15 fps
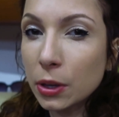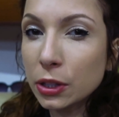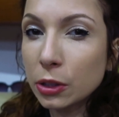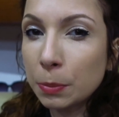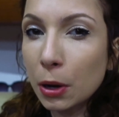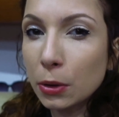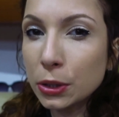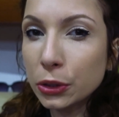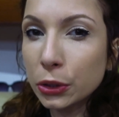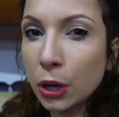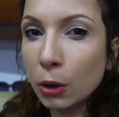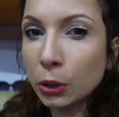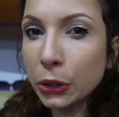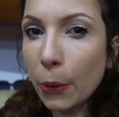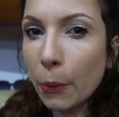we were supposed to
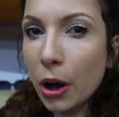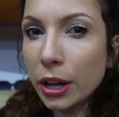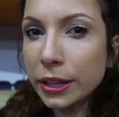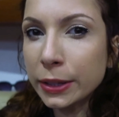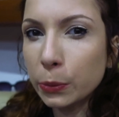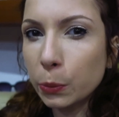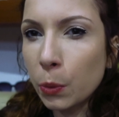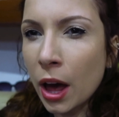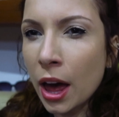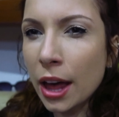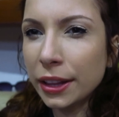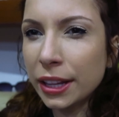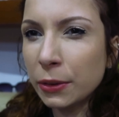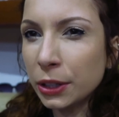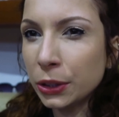go towards
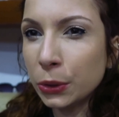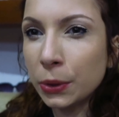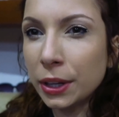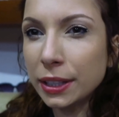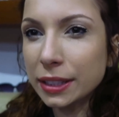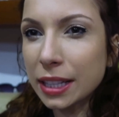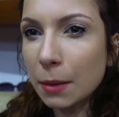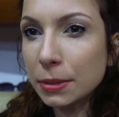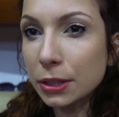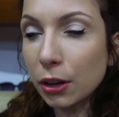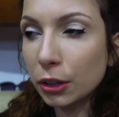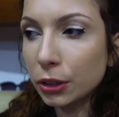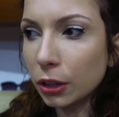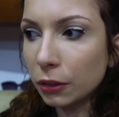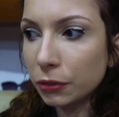where they were doing some
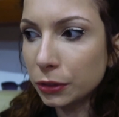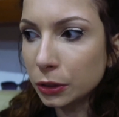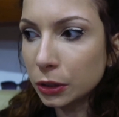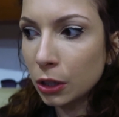sort of